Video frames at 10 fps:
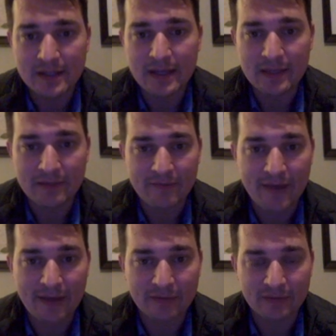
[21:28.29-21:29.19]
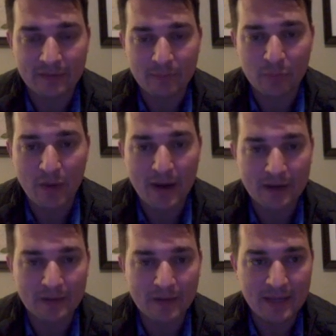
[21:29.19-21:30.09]
get the files
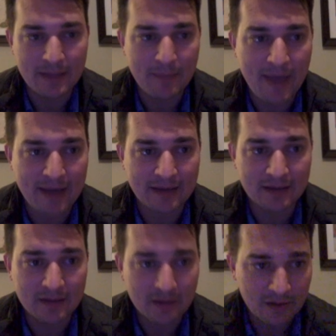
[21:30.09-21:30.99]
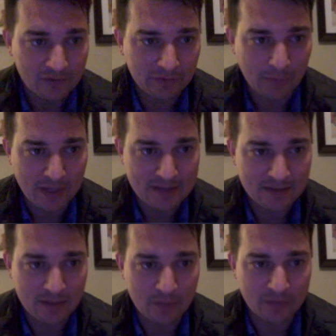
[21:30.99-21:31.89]
prior to being impacted. So what I
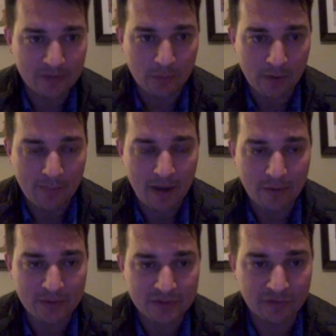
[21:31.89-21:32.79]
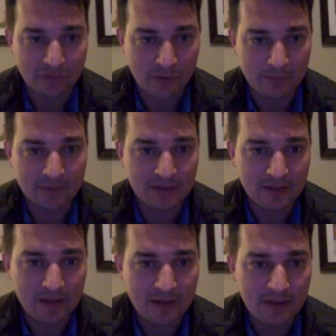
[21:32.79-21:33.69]
did was I wrote a PowerShell script
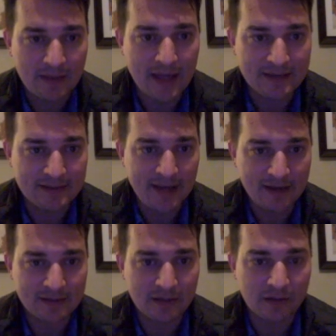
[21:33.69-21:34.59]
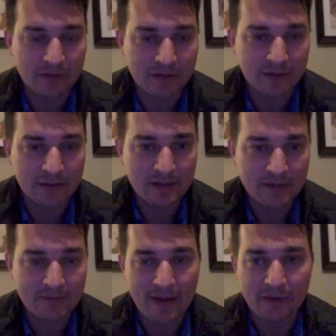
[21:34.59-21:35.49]
that detected all the
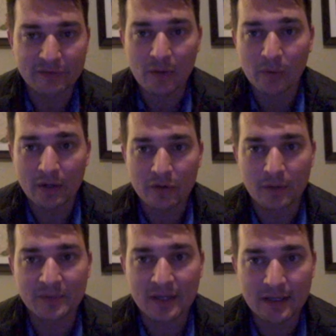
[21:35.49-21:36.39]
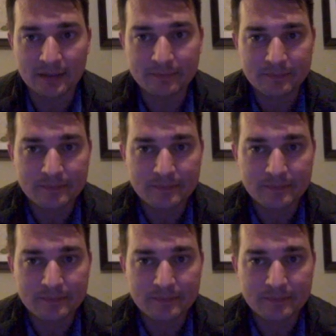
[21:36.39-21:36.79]
files that were encrypted, and